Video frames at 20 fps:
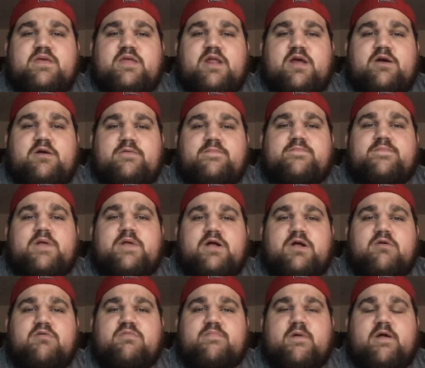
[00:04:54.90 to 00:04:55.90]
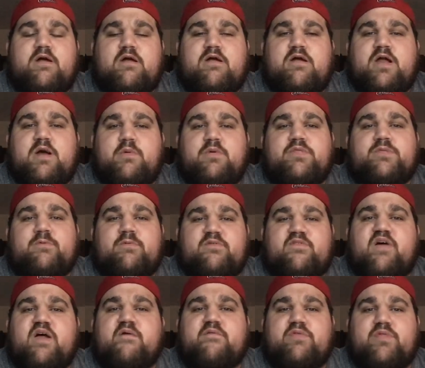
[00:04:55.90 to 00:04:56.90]
You know, I'll go with my heart. I want the
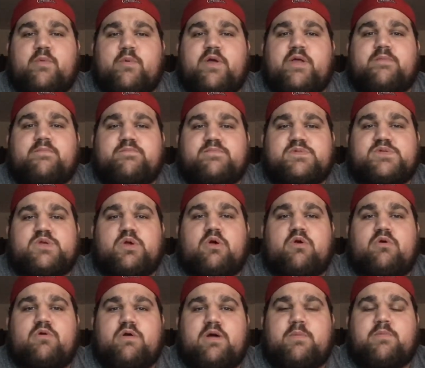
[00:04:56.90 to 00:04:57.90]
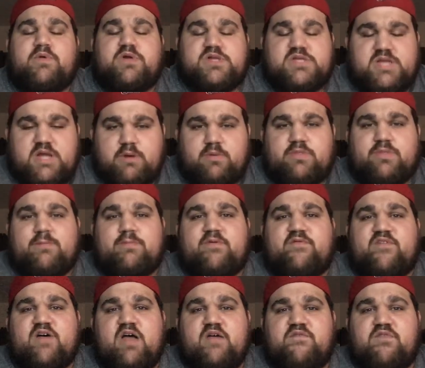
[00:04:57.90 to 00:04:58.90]
Revival to win. So I'm going to stick with the
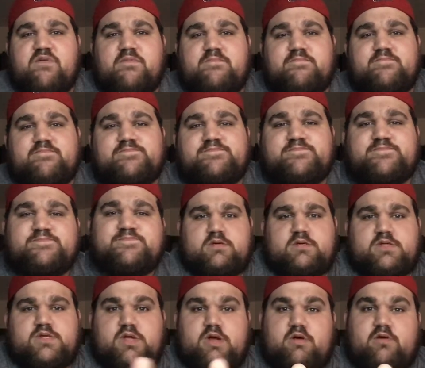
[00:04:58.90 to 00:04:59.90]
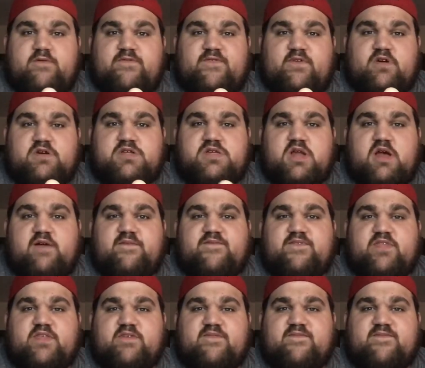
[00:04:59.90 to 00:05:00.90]
Revival. So first
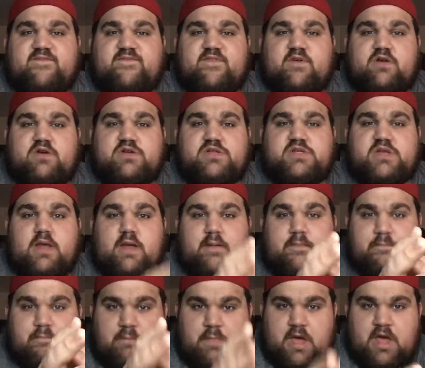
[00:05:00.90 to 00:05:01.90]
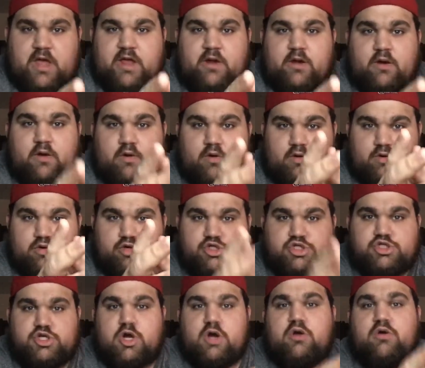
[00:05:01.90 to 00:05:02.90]
off, for the first main
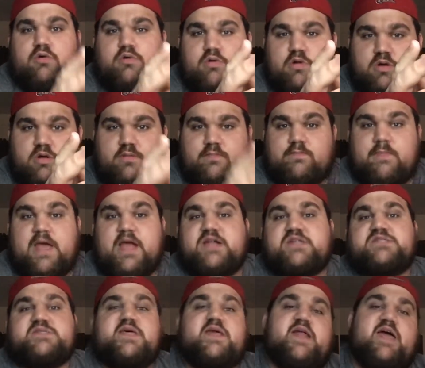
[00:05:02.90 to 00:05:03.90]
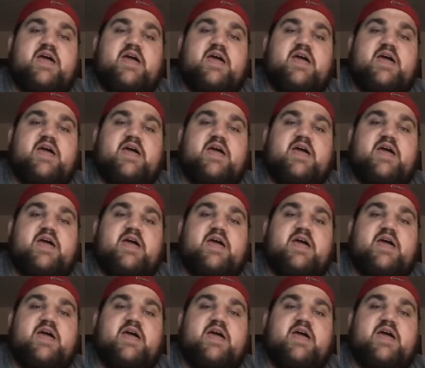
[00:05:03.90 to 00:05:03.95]
show match